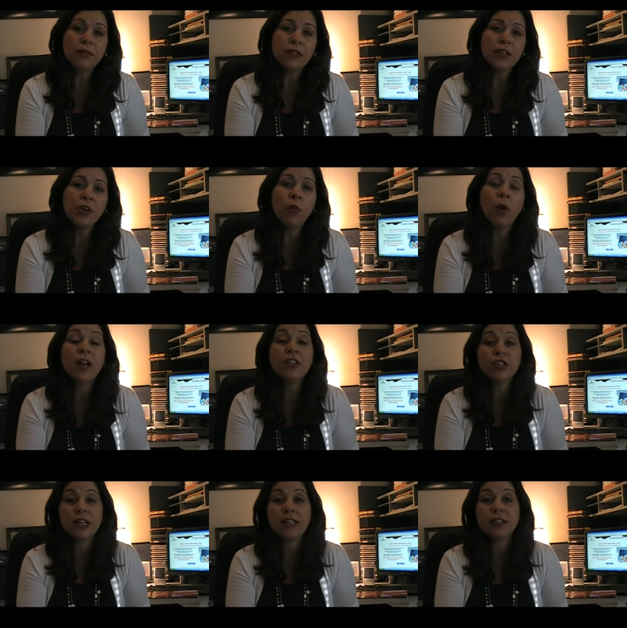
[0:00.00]
You'll want
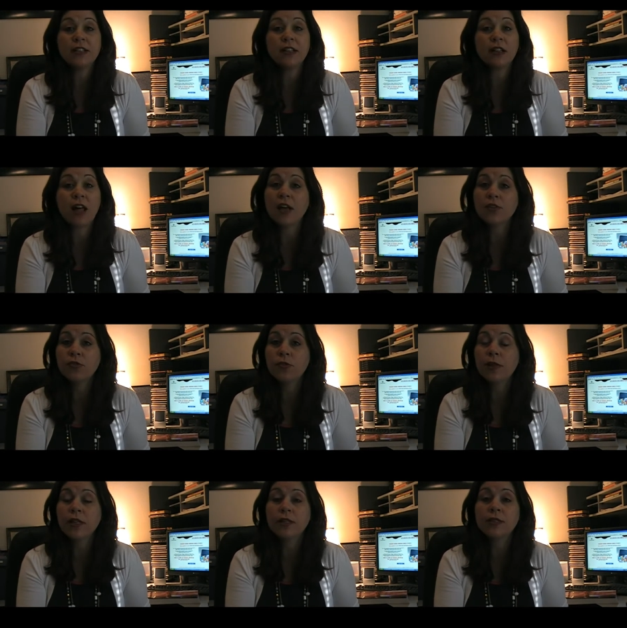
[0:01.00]
to check into the classroom
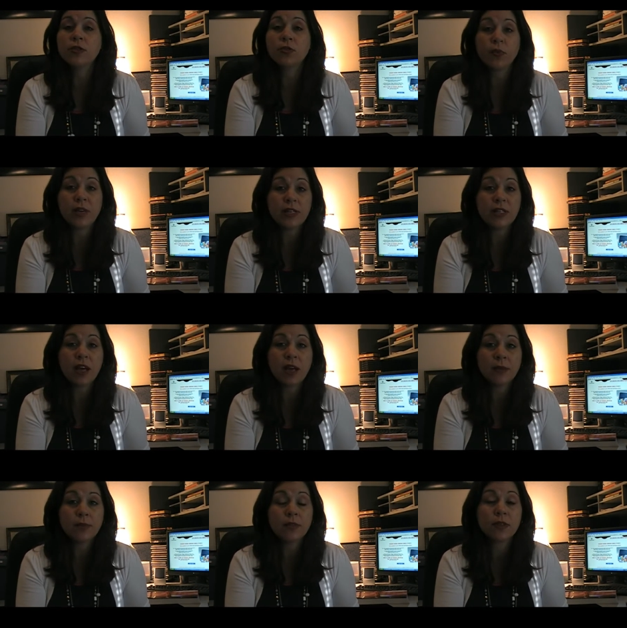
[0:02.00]
at least 3
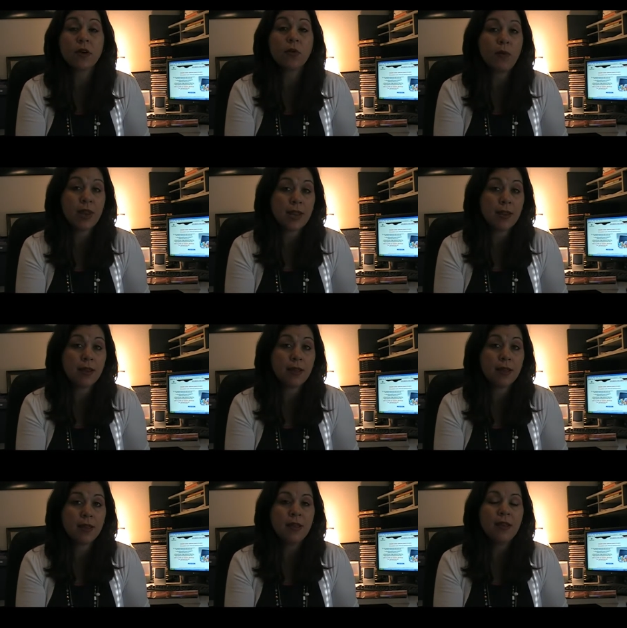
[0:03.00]
times a
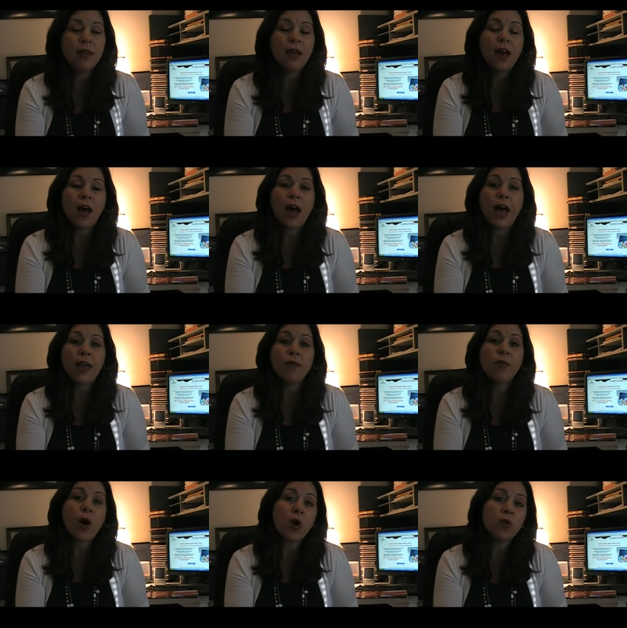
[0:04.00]
week. I
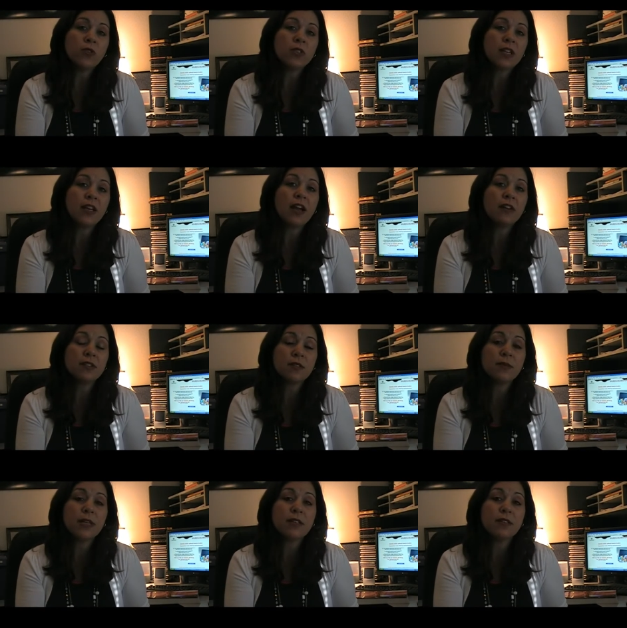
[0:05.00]
post
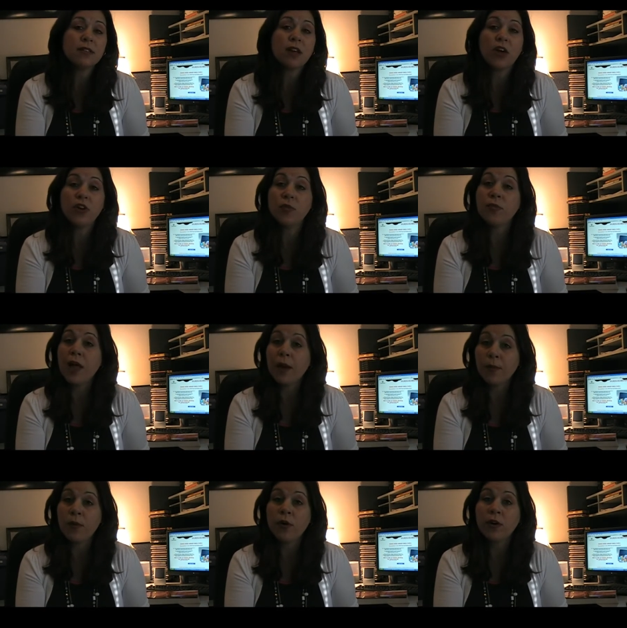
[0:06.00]
announcements on your
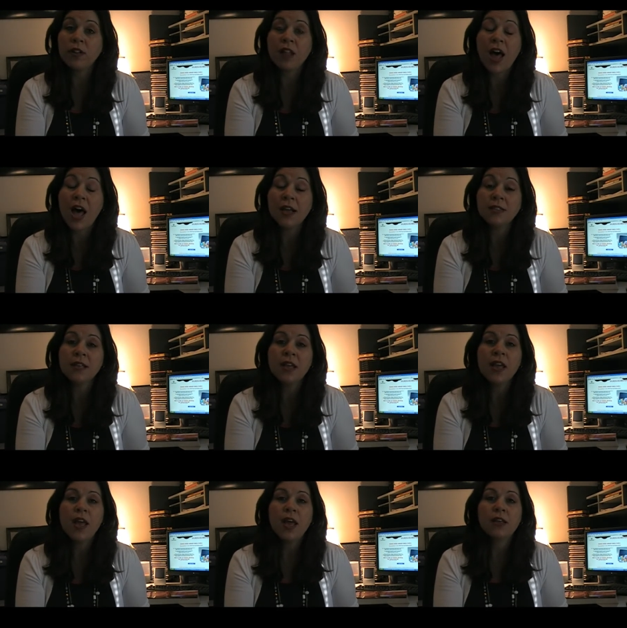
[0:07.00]
Blackboard class,
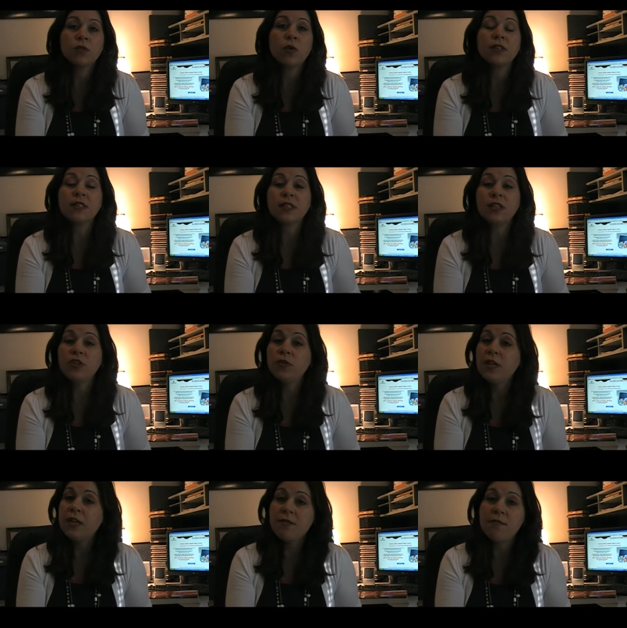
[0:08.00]
as well as send
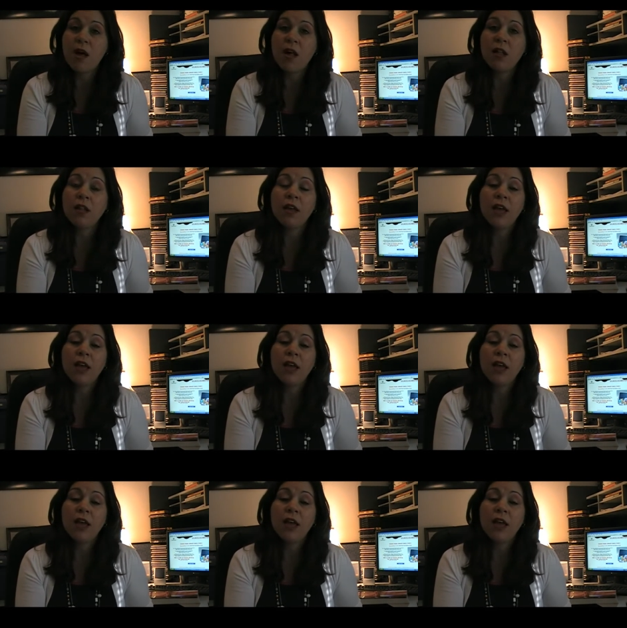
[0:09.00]
you email,